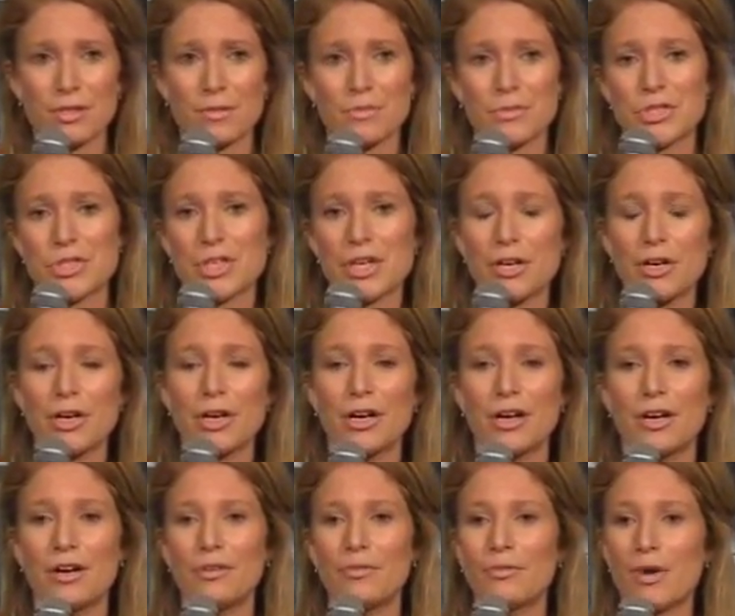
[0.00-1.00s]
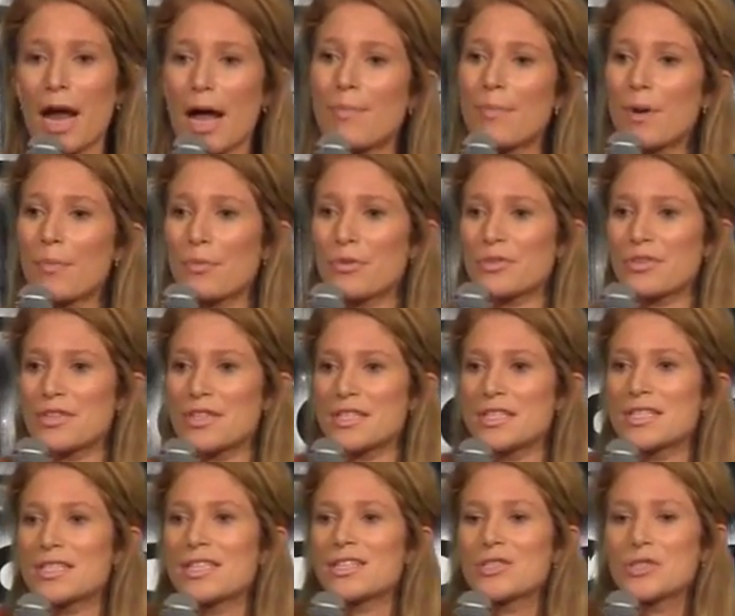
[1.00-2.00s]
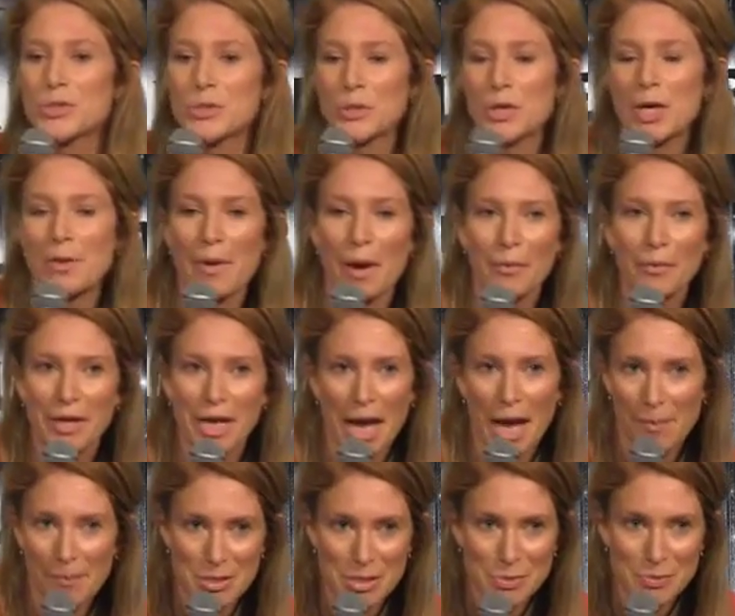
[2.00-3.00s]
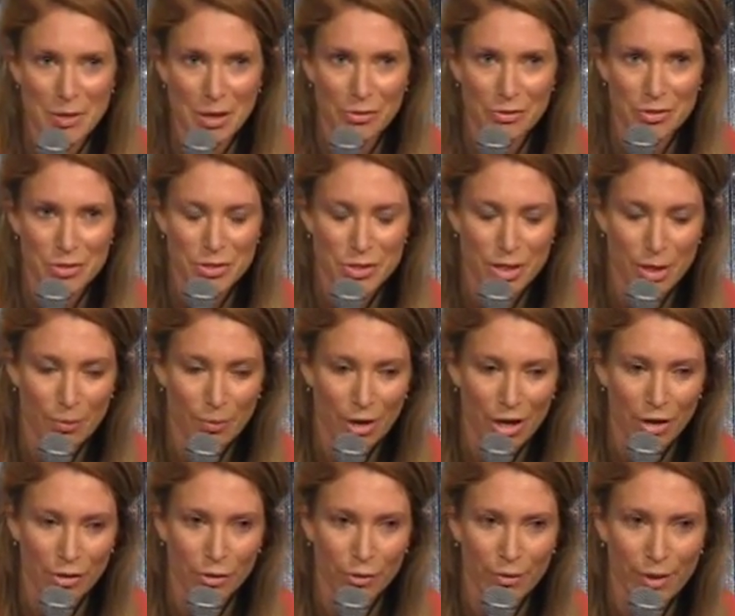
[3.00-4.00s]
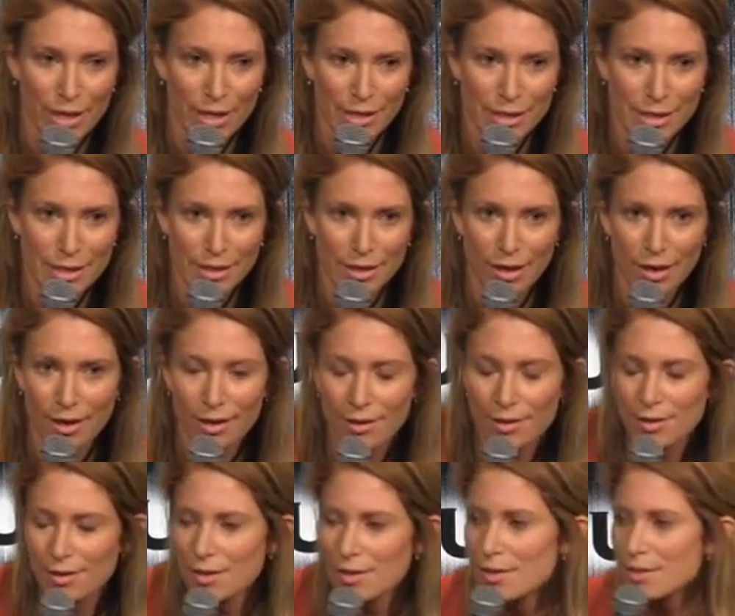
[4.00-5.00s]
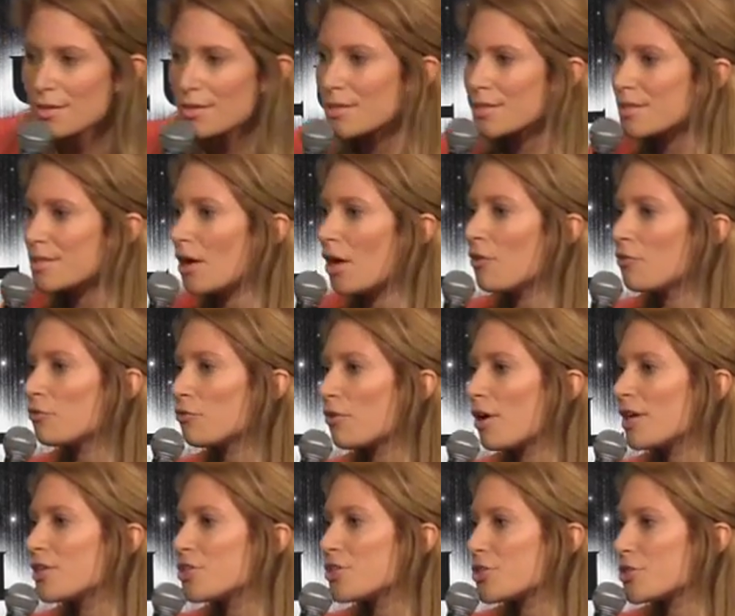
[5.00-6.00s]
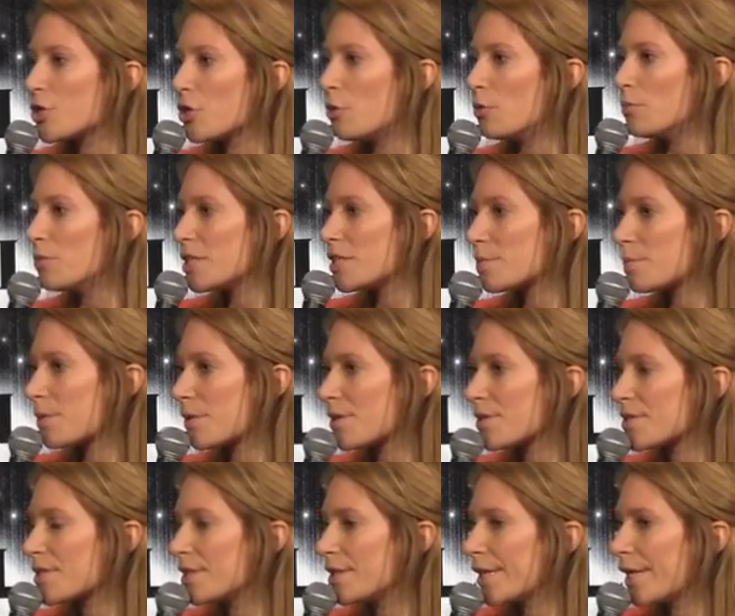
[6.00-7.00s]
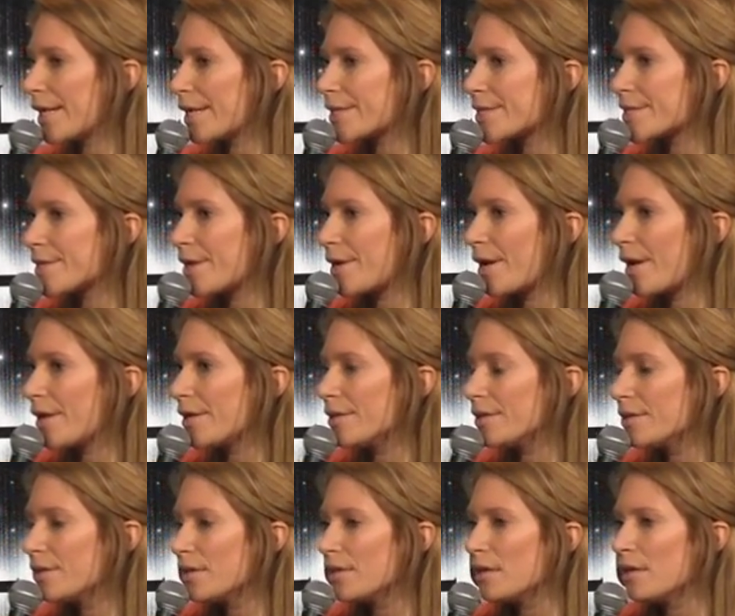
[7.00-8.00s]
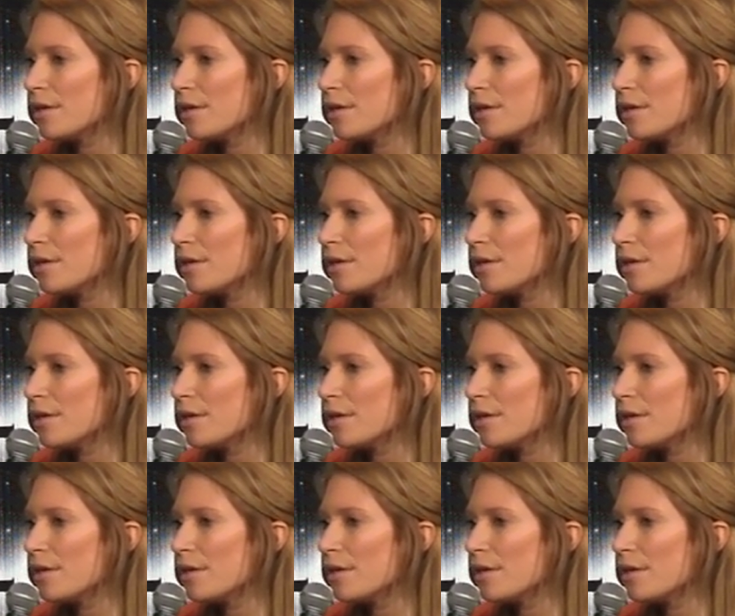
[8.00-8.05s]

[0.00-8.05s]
I'm just gonna wrap up with this story about what happened to me on the subway on the way here. Self-righteous homeless person gets on.